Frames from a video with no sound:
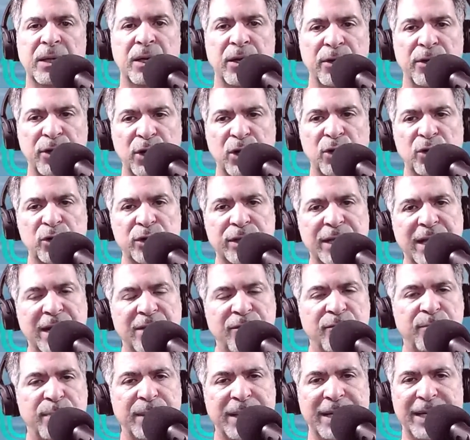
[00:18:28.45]
those that
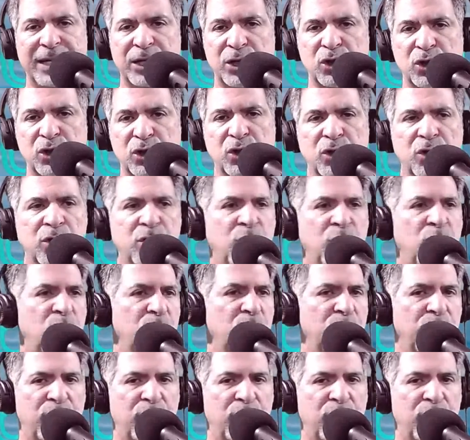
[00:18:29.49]
have been injured or